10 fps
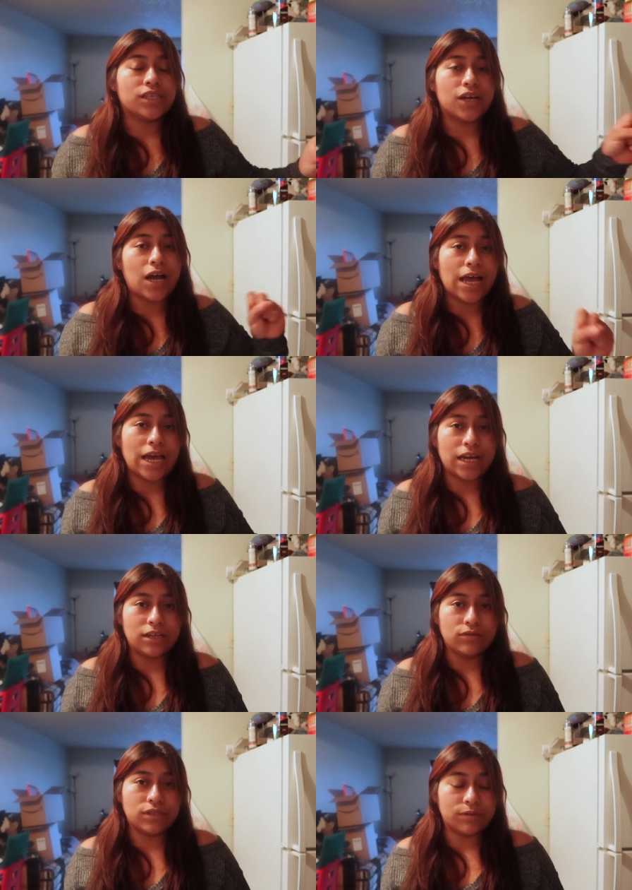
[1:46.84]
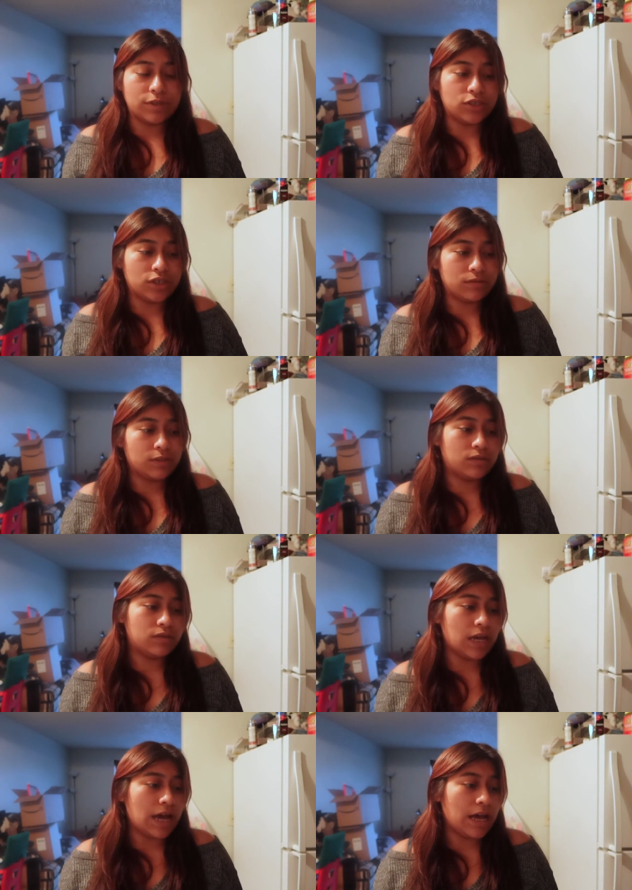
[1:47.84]
so I had to do some adjustments
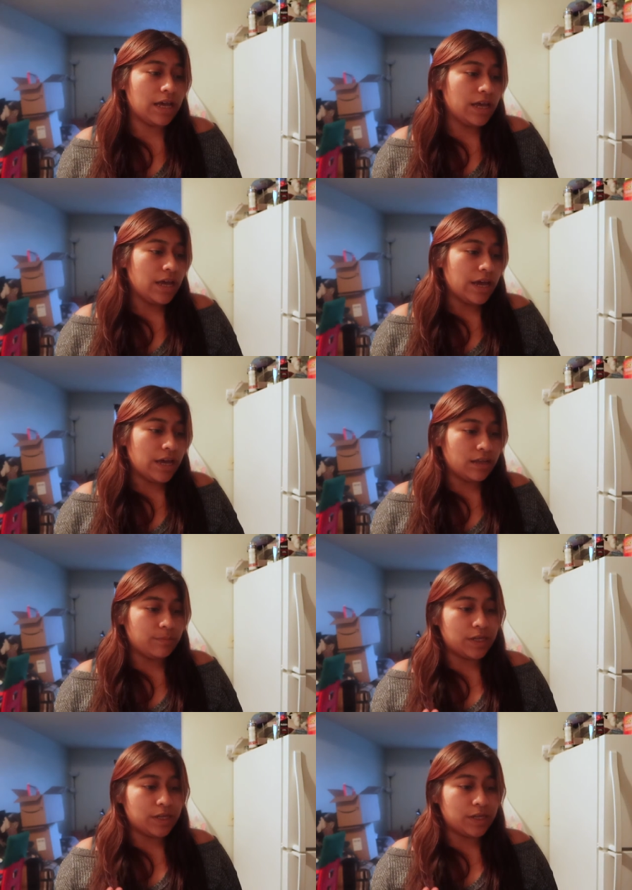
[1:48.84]
to that, and